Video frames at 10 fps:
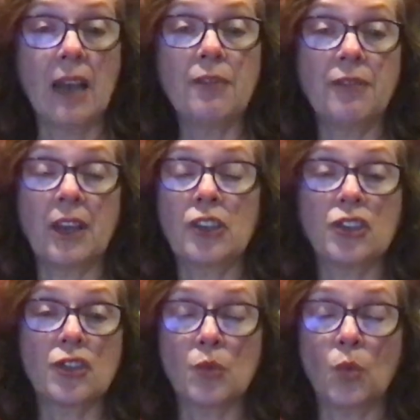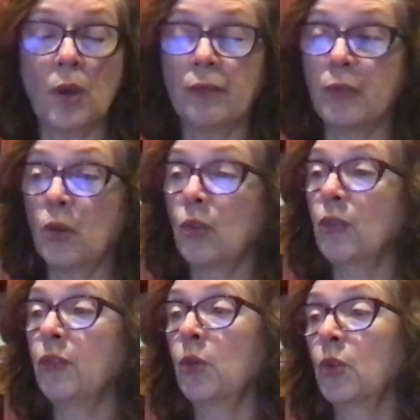affect just one vocal
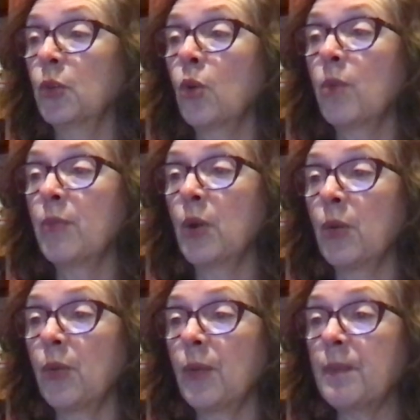fold or both.